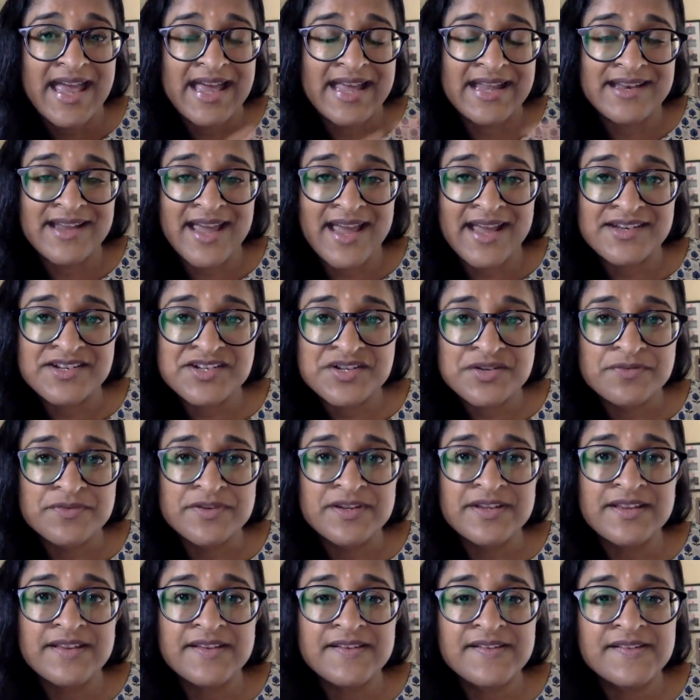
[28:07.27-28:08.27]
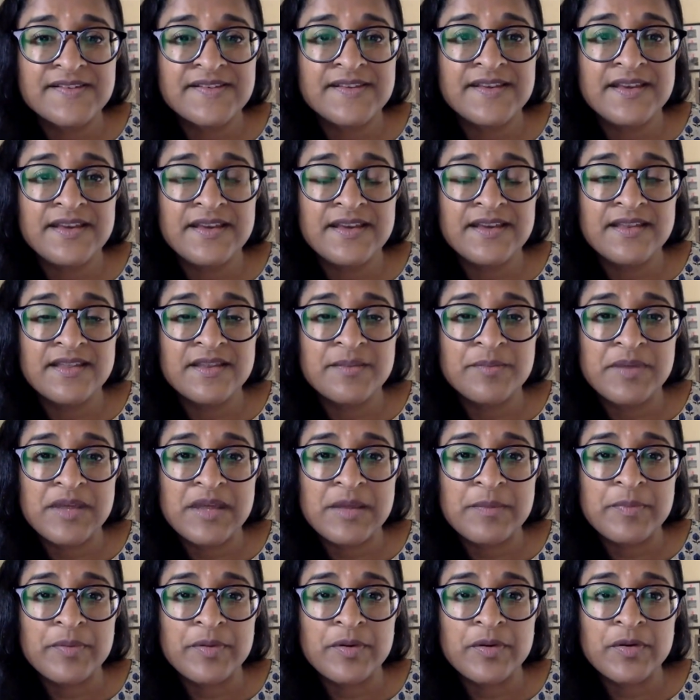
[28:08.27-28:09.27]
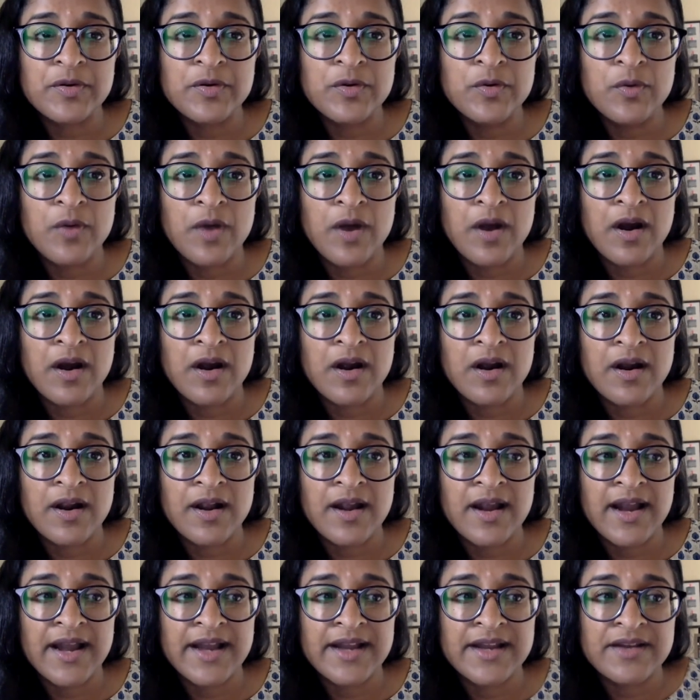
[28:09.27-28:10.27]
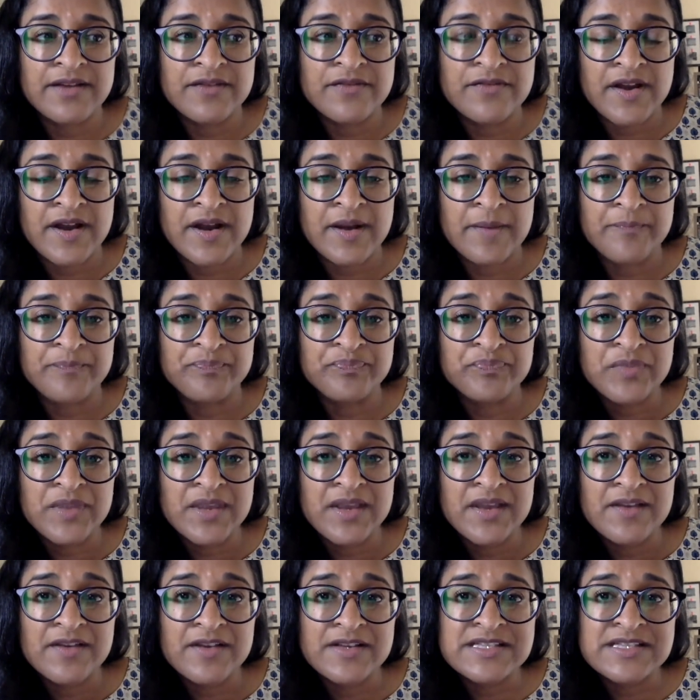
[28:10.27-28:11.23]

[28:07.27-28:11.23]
and and to really see the people who are kind of um,